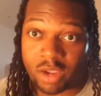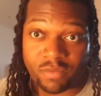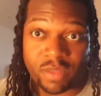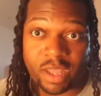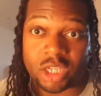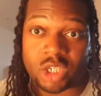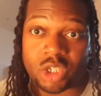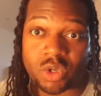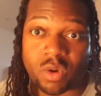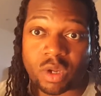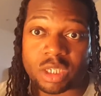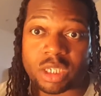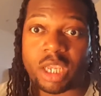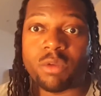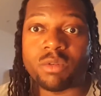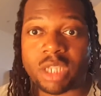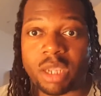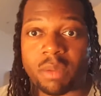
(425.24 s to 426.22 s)
of that choice.
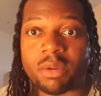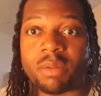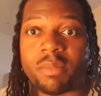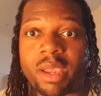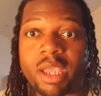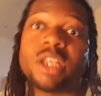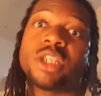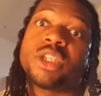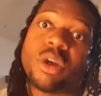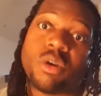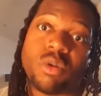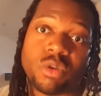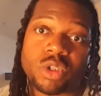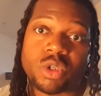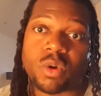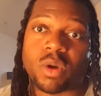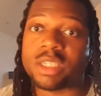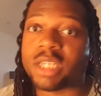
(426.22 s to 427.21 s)
He was able to make his
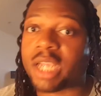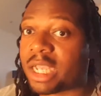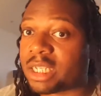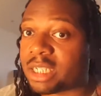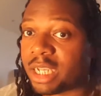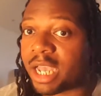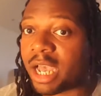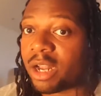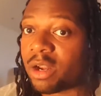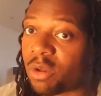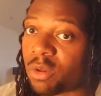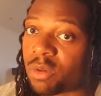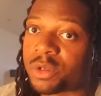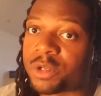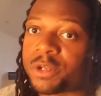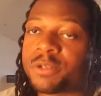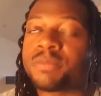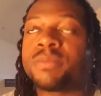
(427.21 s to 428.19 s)
own choice as he got
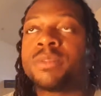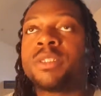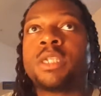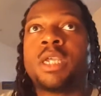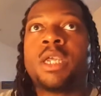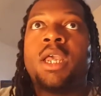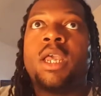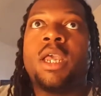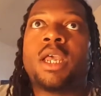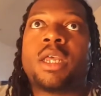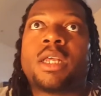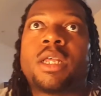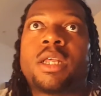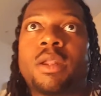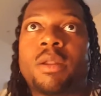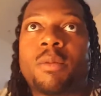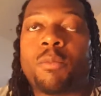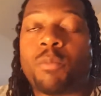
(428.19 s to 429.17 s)
older.
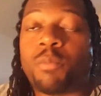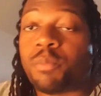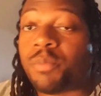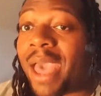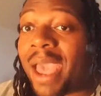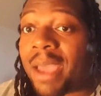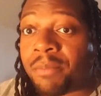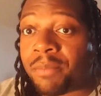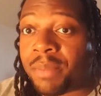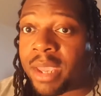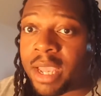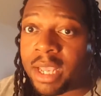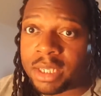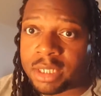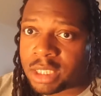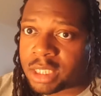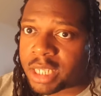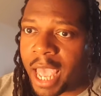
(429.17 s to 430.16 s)
That
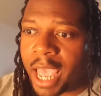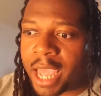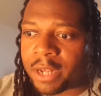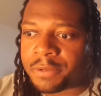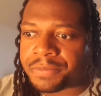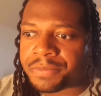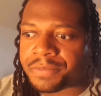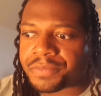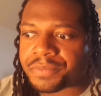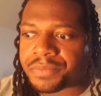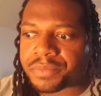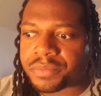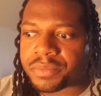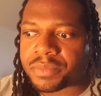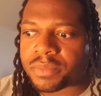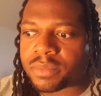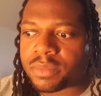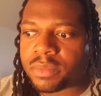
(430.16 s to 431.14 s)
being said,
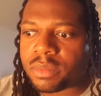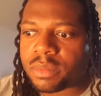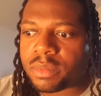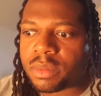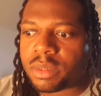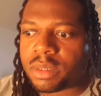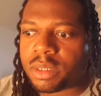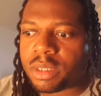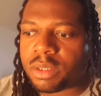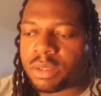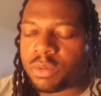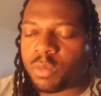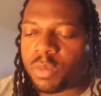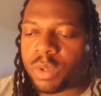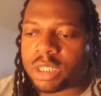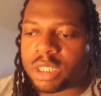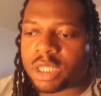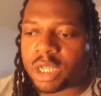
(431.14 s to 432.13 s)

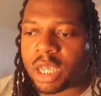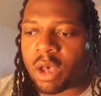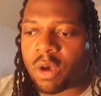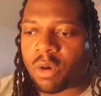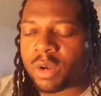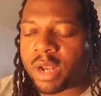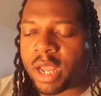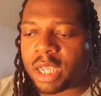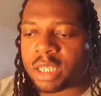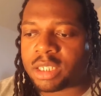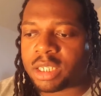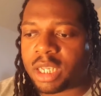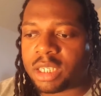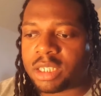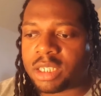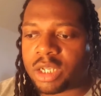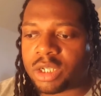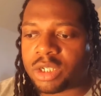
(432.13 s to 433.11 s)
with the Codex
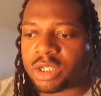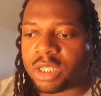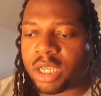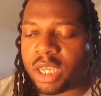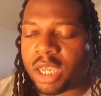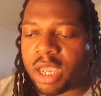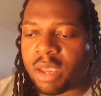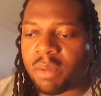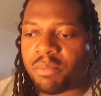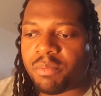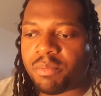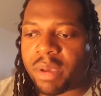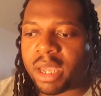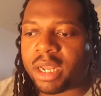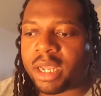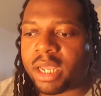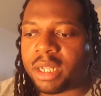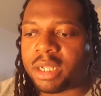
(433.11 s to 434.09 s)
essentially
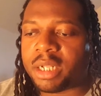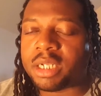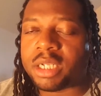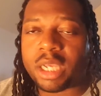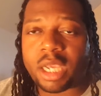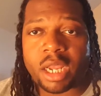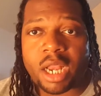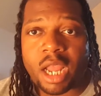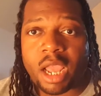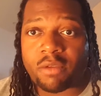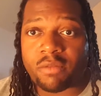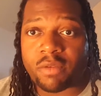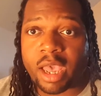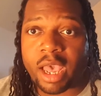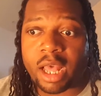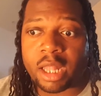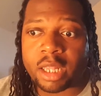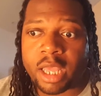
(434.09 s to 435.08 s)
embedded in the DNA of
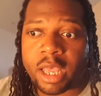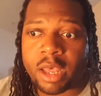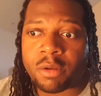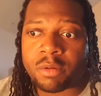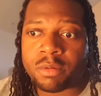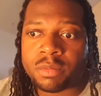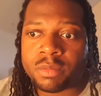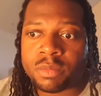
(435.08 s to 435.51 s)
Kal-El,